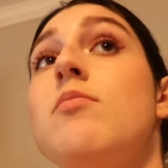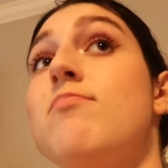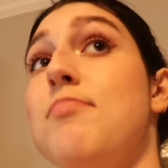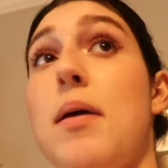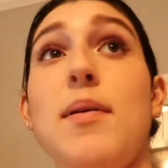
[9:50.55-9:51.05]

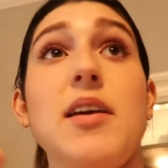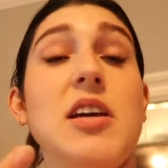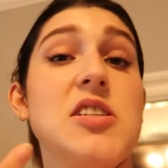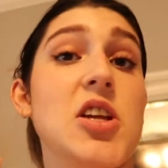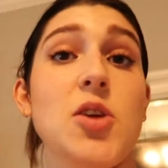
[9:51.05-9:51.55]
maybe
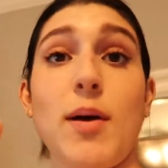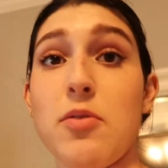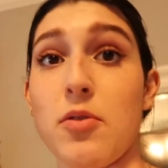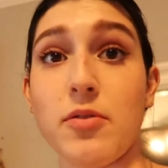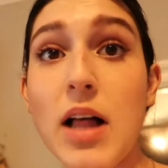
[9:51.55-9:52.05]
continue my
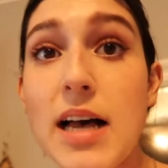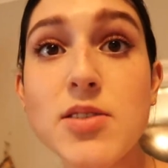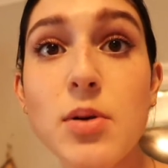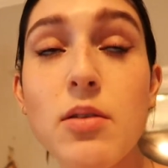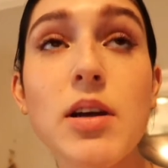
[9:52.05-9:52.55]
Throne of Glass
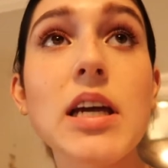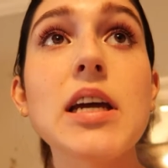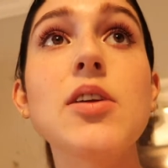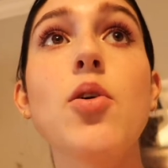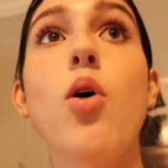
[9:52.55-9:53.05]

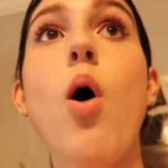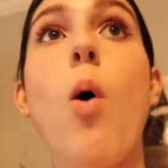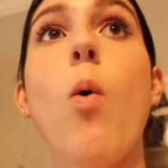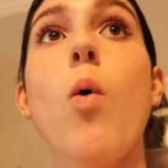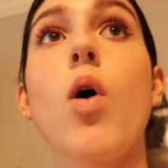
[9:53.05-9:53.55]
reread,
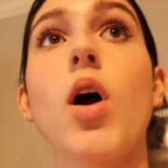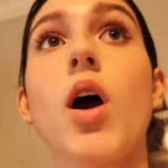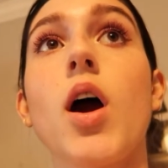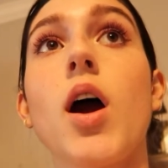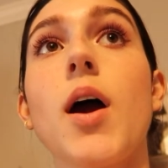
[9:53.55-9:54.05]

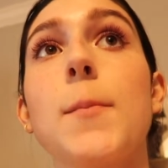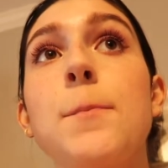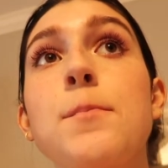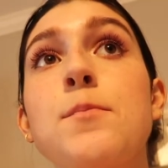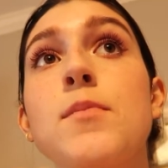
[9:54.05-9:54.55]
or